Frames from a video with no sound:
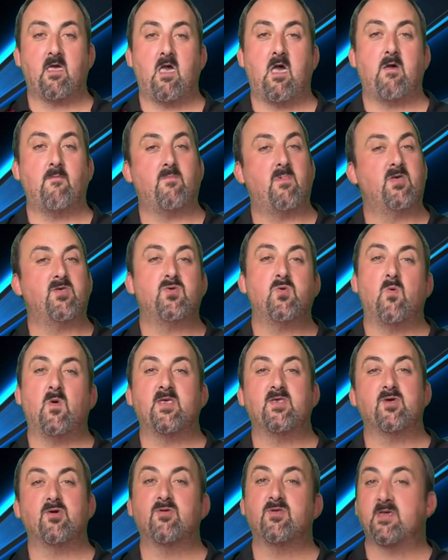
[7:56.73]
Um, it's
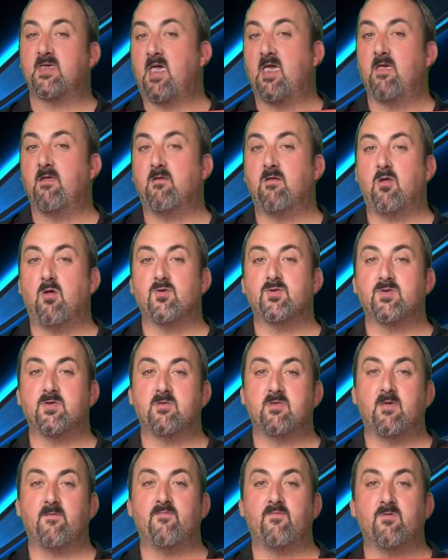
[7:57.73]
always good to get lots of
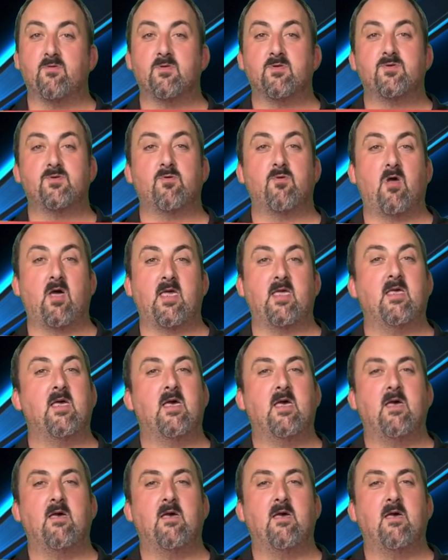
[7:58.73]
different sort of like